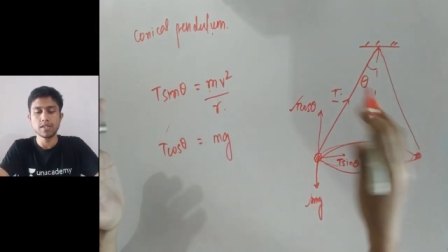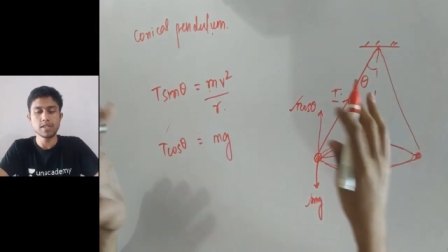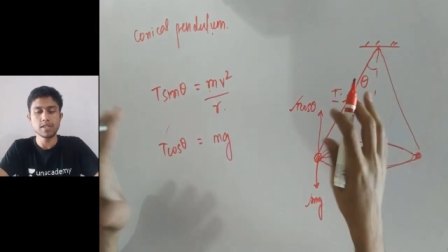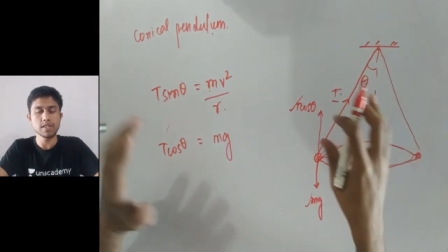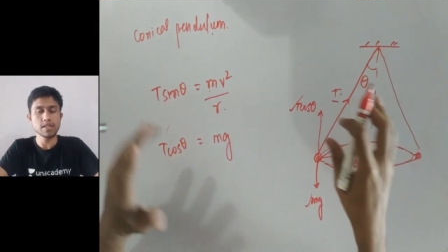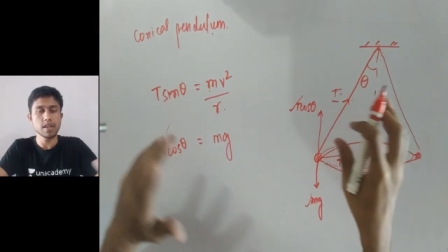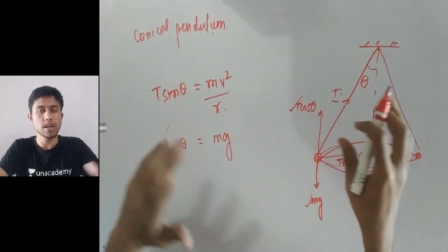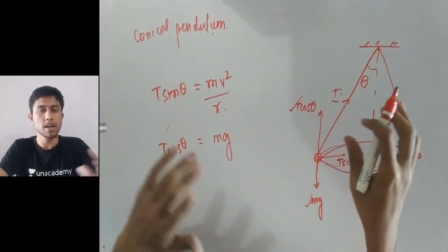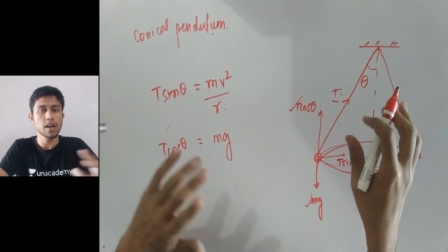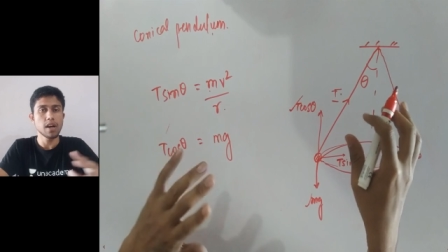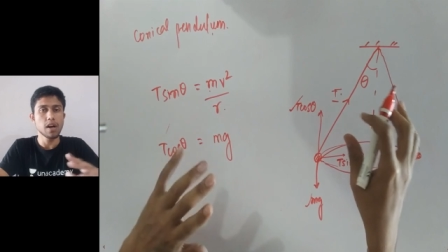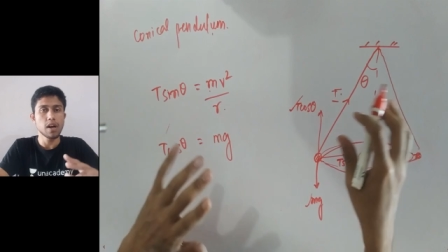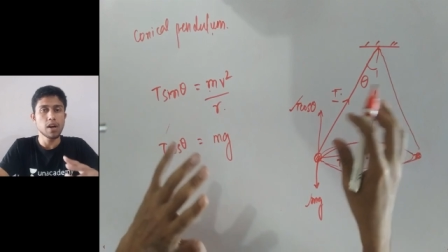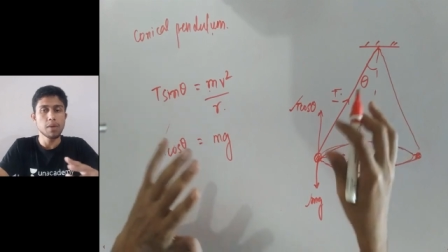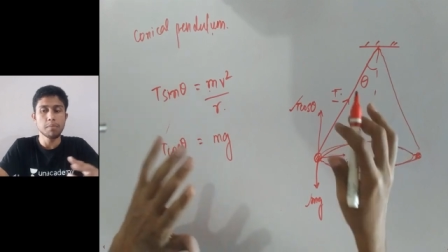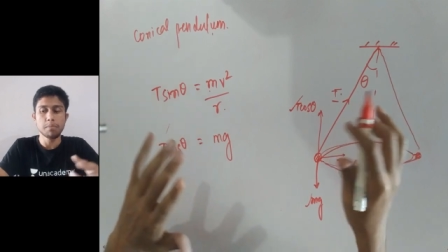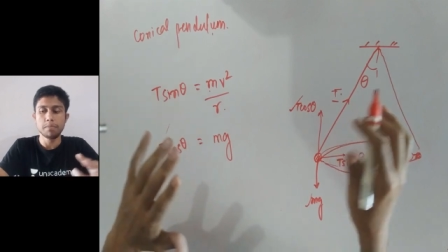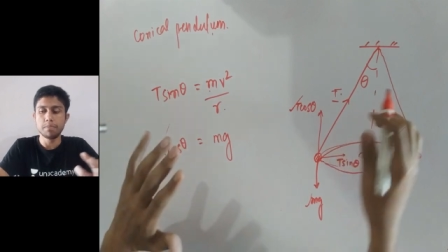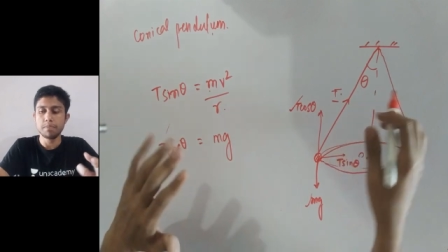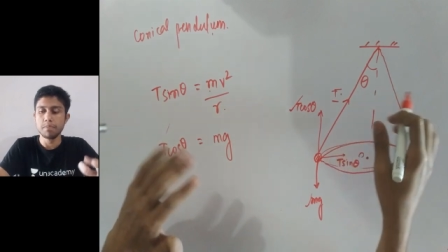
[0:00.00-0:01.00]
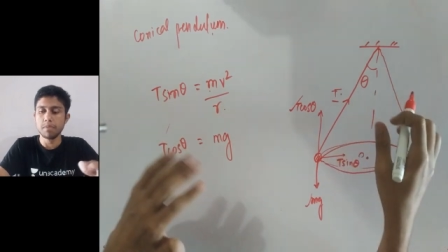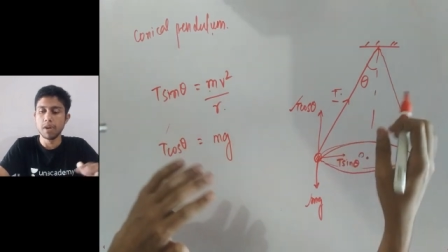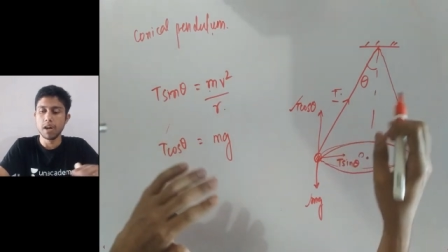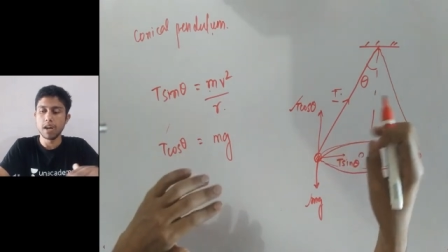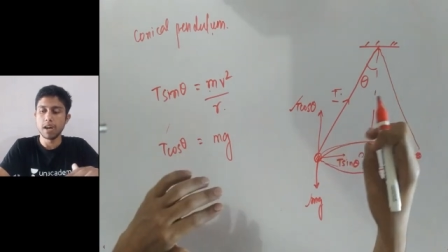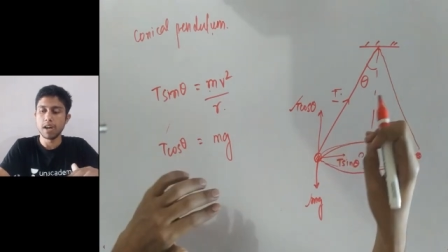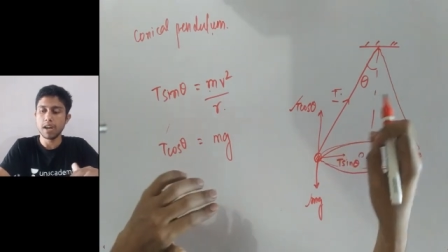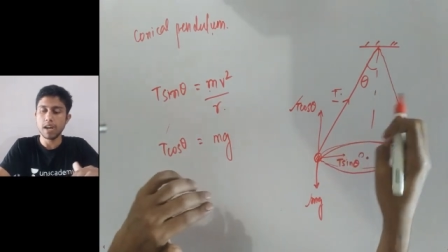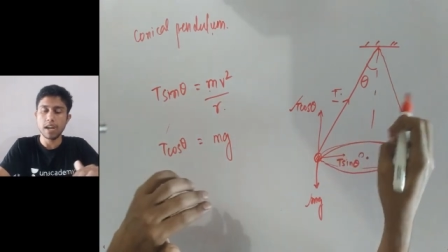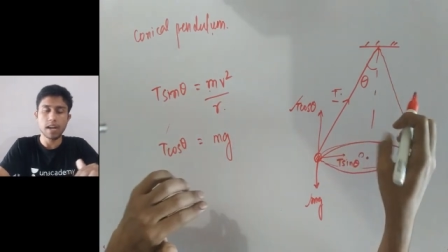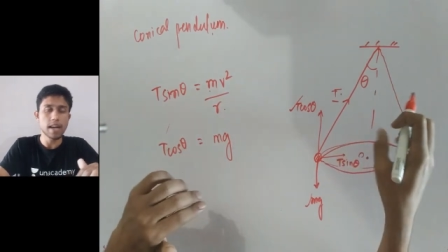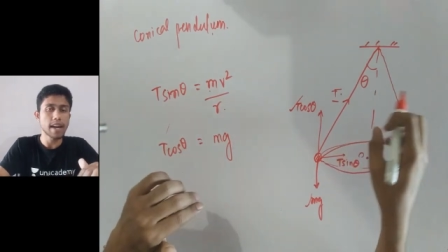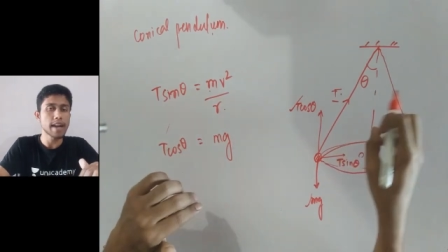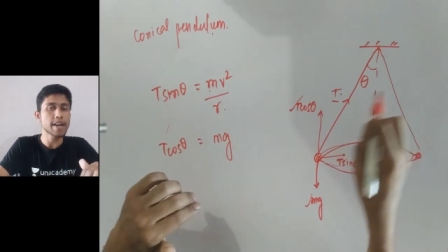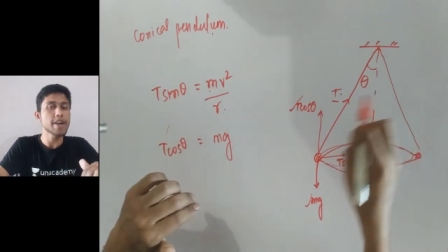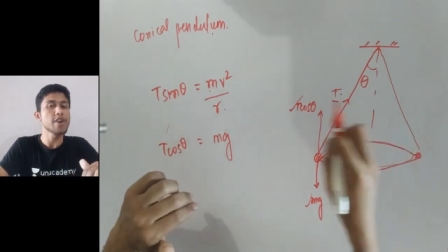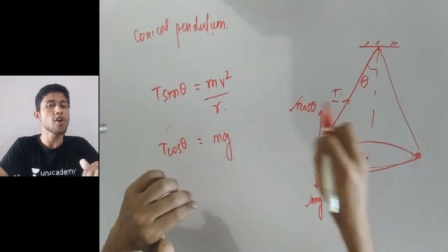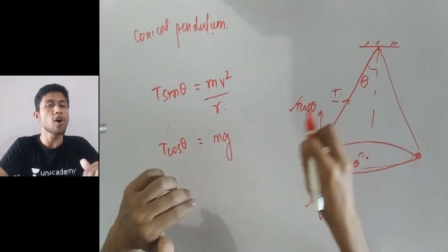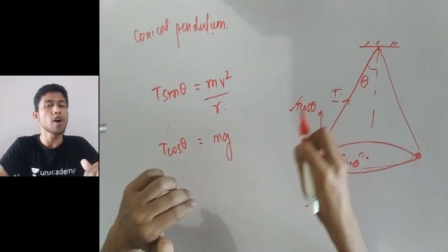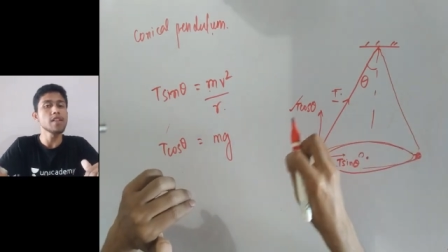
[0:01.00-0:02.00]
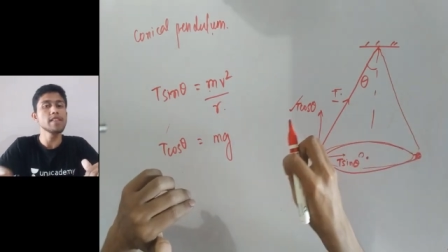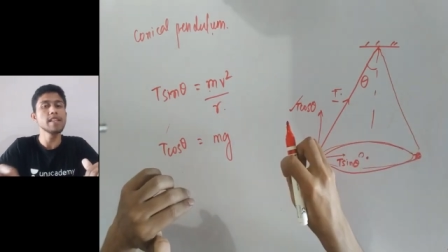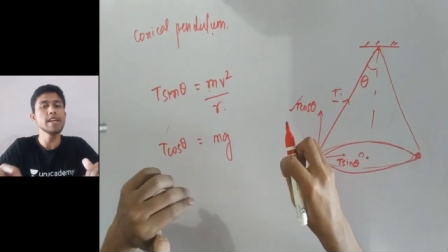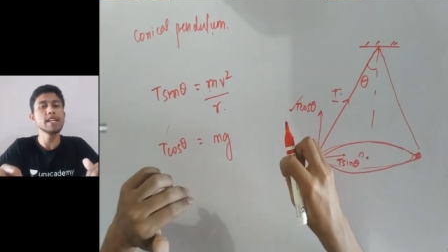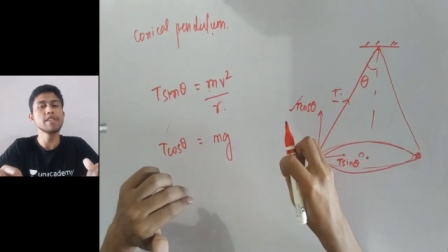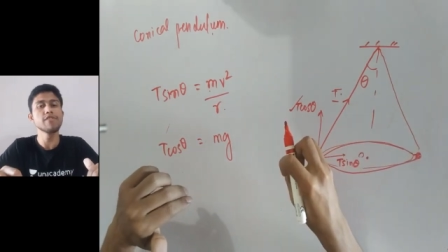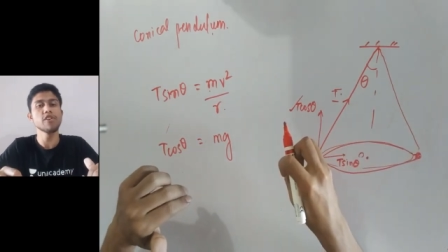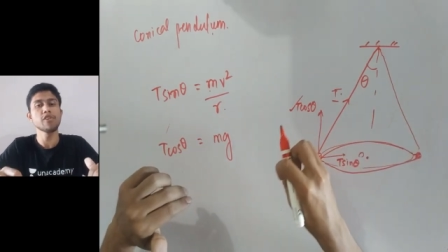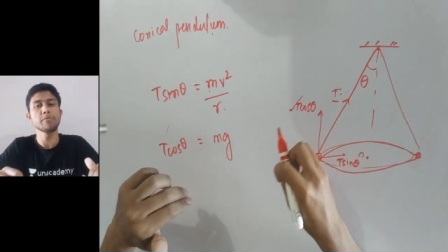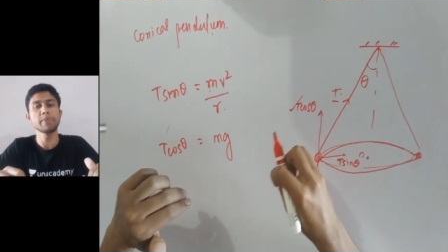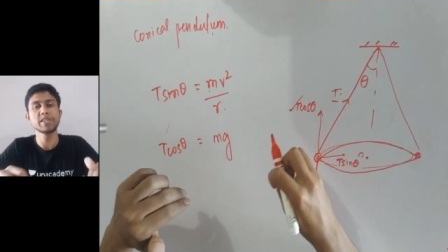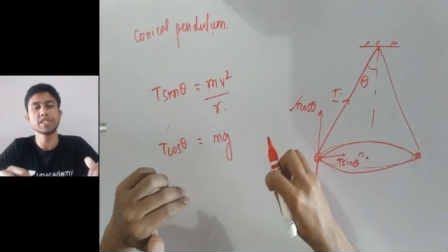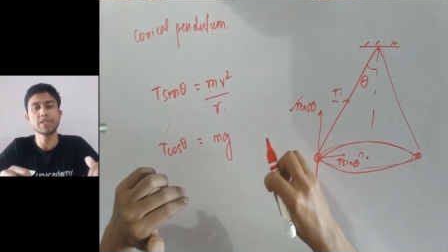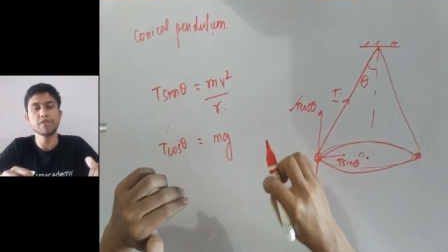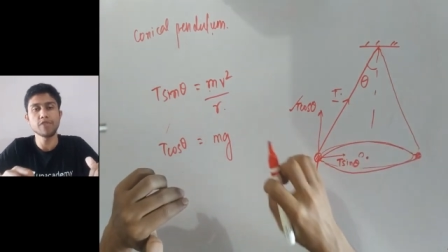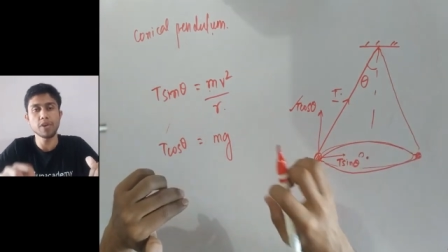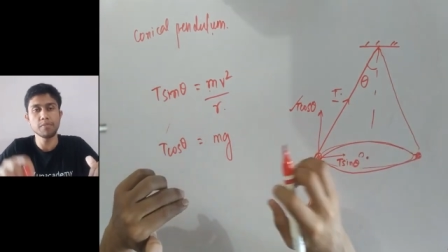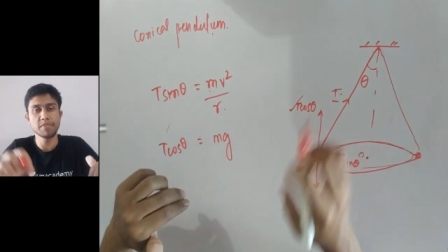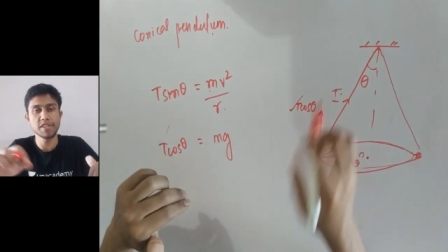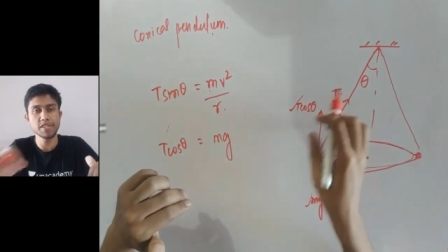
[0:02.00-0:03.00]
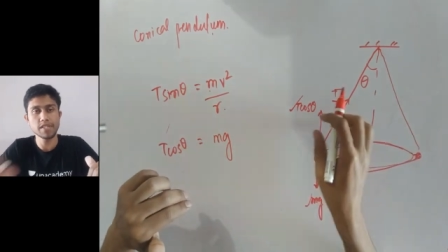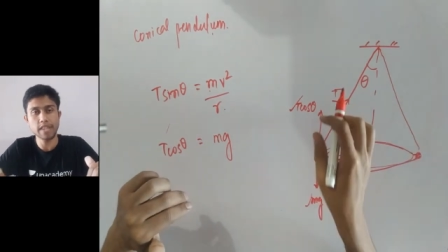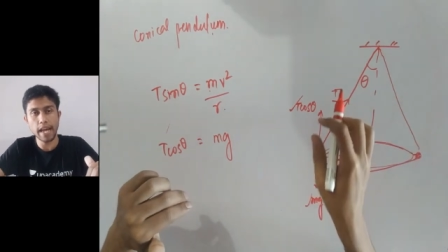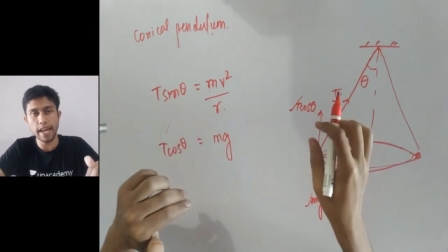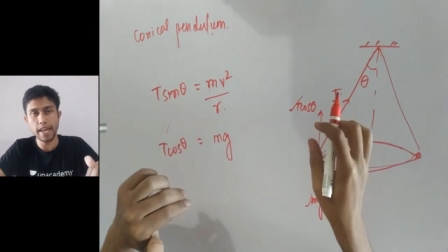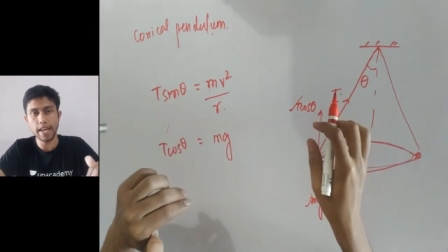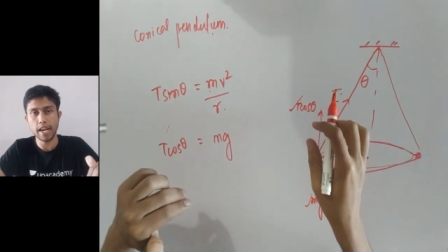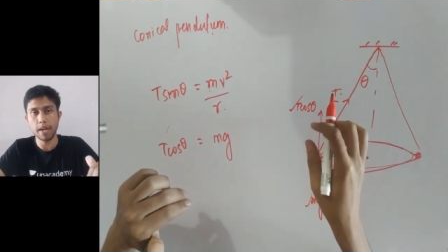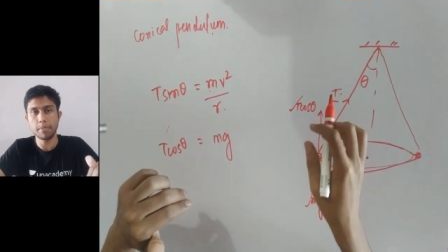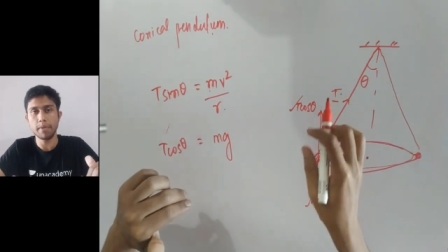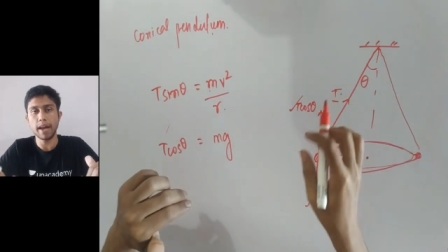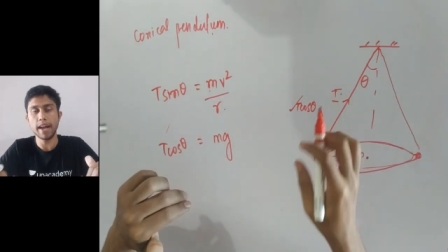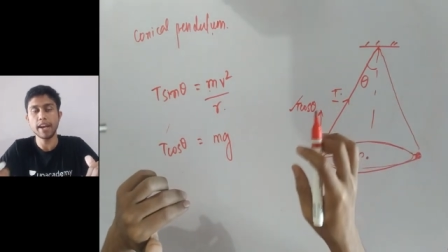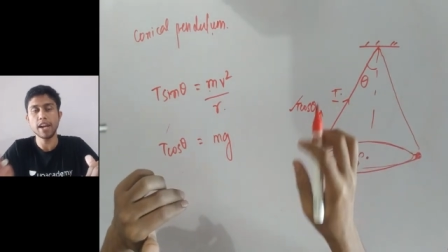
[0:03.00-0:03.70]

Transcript: just collected all the information from this diagram,